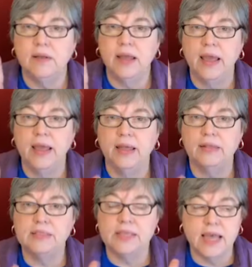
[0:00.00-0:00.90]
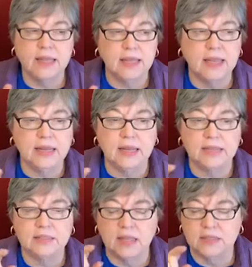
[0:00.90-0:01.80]
And saline
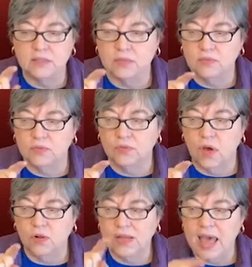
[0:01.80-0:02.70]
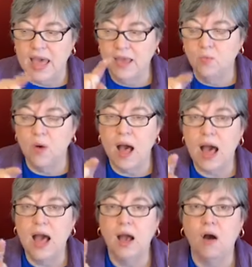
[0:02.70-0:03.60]
is it's called
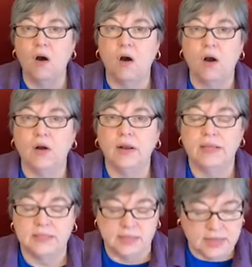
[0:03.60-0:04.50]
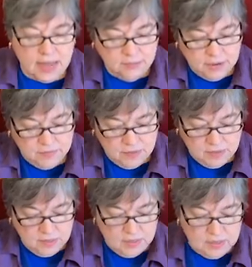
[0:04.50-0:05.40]
AYR is the name of the
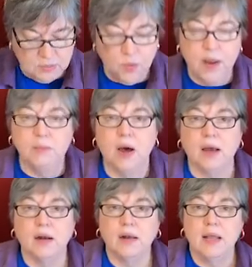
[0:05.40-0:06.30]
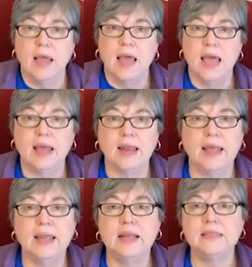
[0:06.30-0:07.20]
spray bottle, and
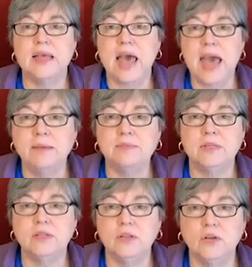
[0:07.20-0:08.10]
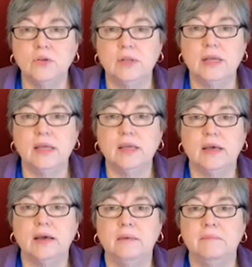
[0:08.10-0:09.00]
it is absolutely
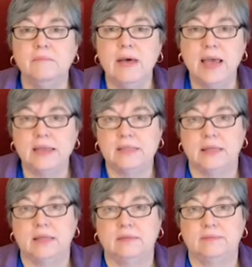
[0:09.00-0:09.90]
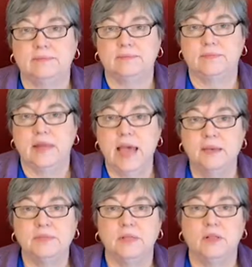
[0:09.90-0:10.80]
amazing.
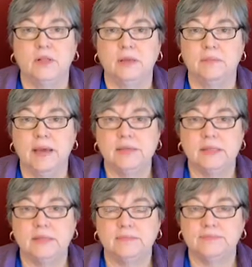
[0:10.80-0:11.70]
Absolutely amazing.